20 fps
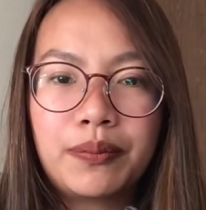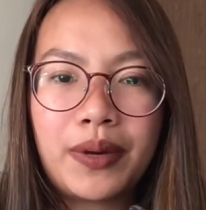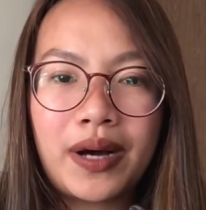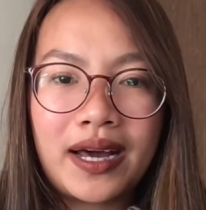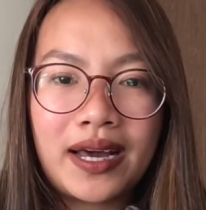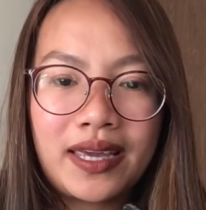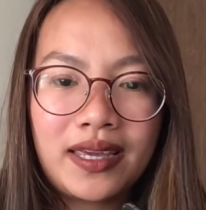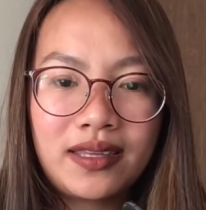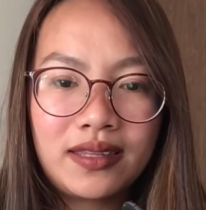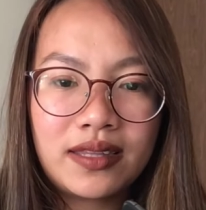
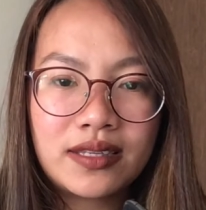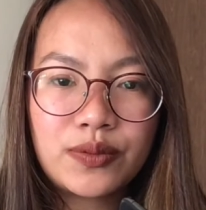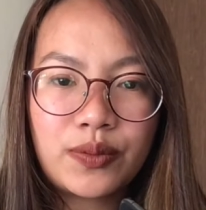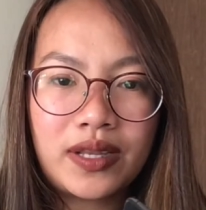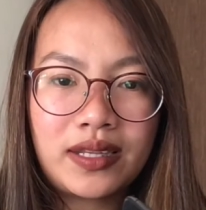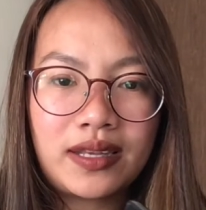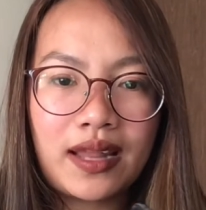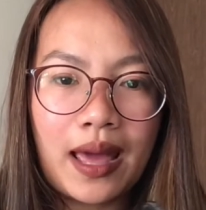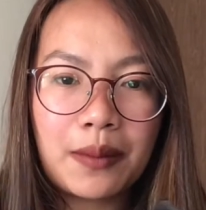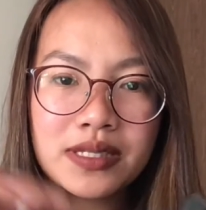Buy this
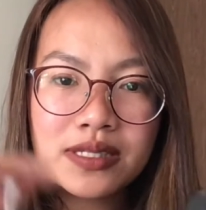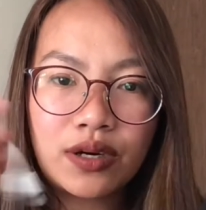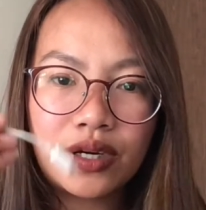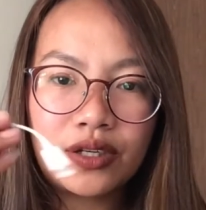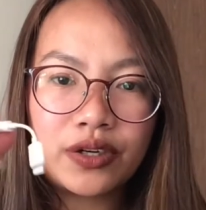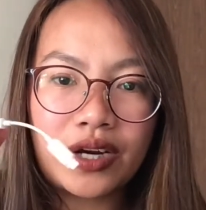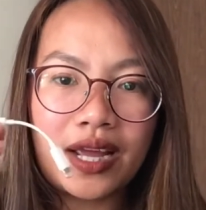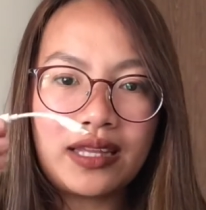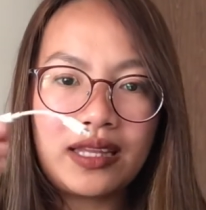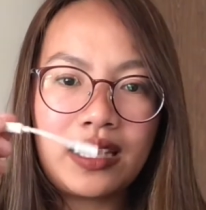one in Amazon
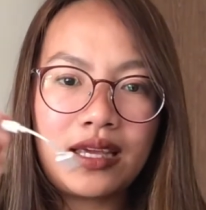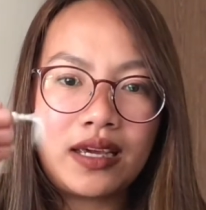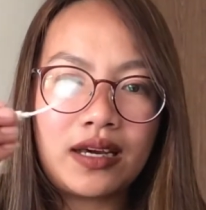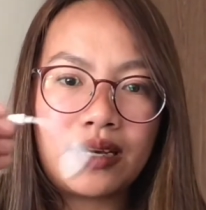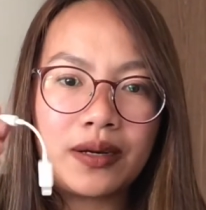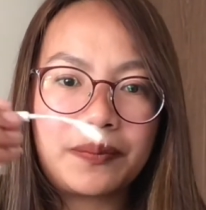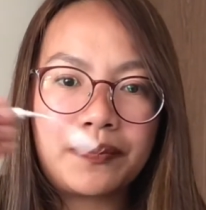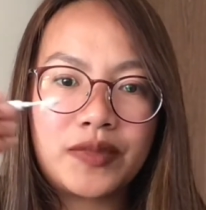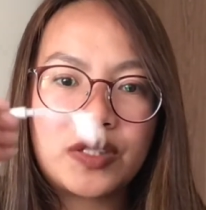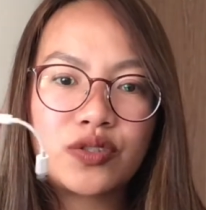or any
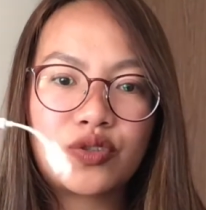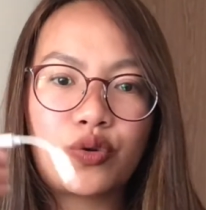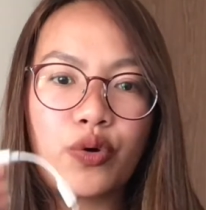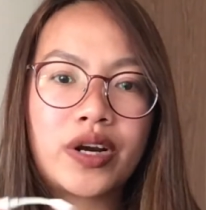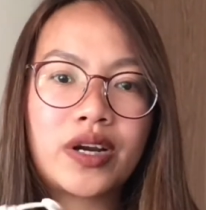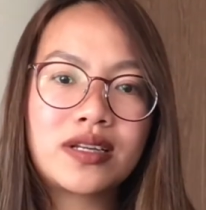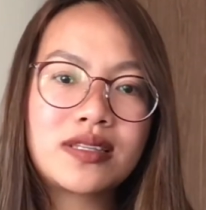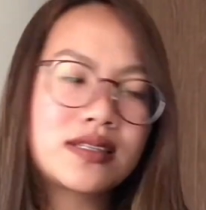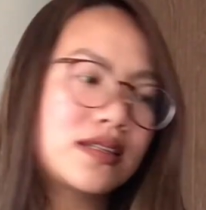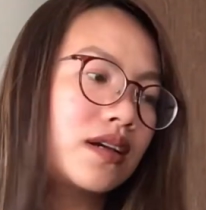
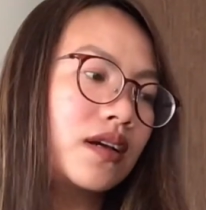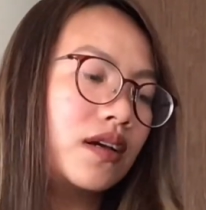stores.